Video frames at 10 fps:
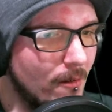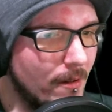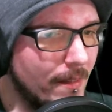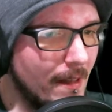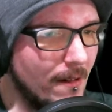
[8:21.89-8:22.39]

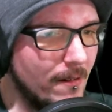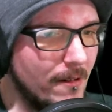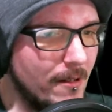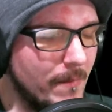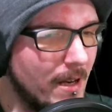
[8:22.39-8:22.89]
without
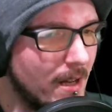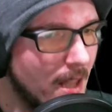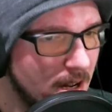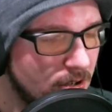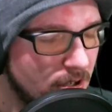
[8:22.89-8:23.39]

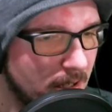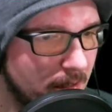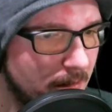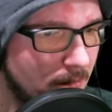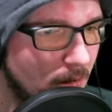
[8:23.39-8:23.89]

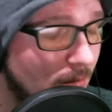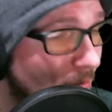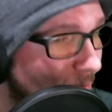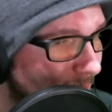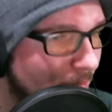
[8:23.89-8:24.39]
medication,
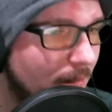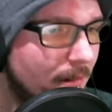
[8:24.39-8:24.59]
or